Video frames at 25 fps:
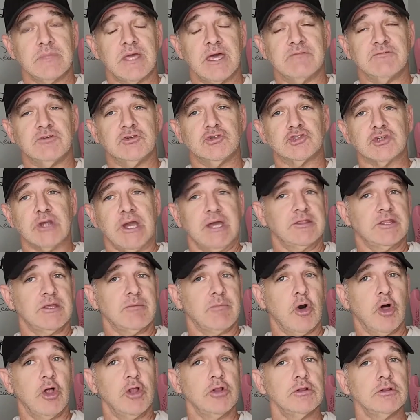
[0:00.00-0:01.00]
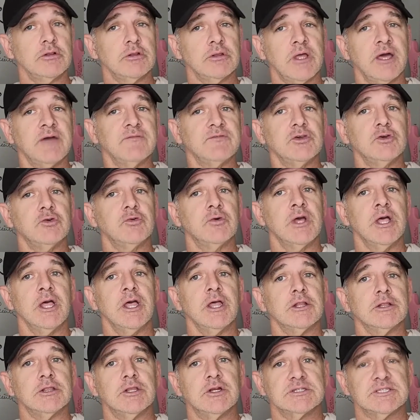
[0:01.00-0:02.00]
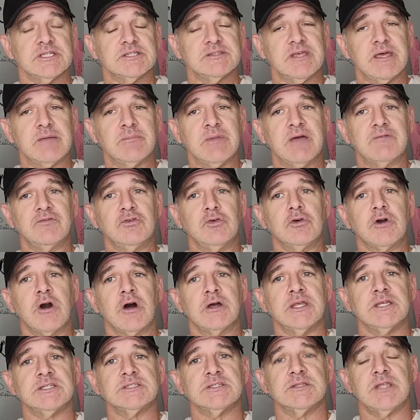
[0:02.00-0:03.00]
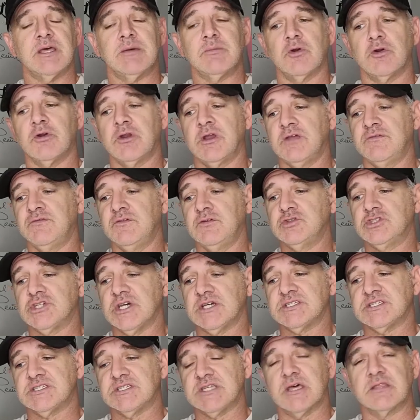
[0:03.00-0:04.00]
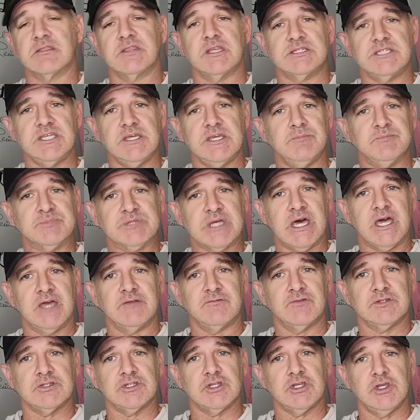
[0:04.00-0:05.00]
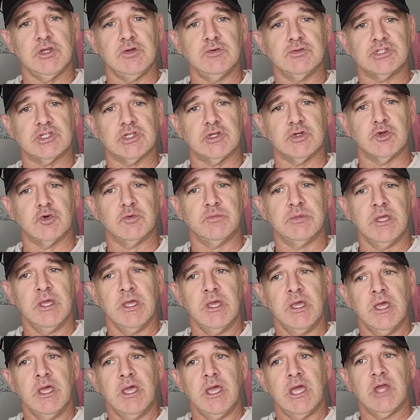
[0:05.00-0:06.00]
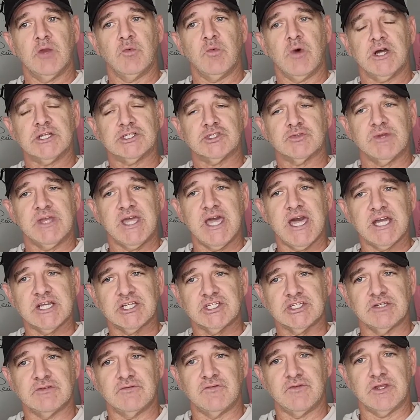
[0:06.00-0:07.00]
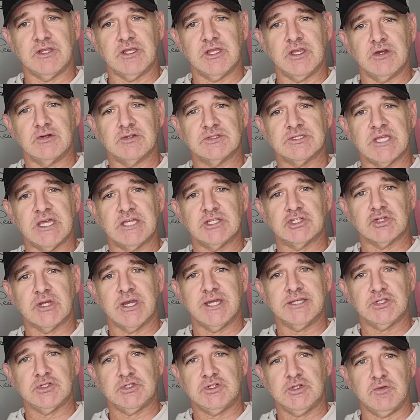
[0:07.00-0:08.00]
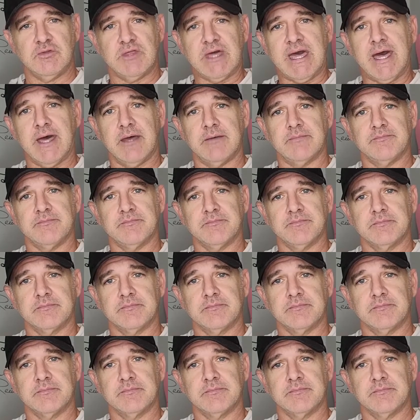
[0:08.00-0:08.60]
Have you tried them all? Have you looked at them? Have you gone into them? Or have you just done the deep dive into YouTube and watched reaction videos and tried to do that?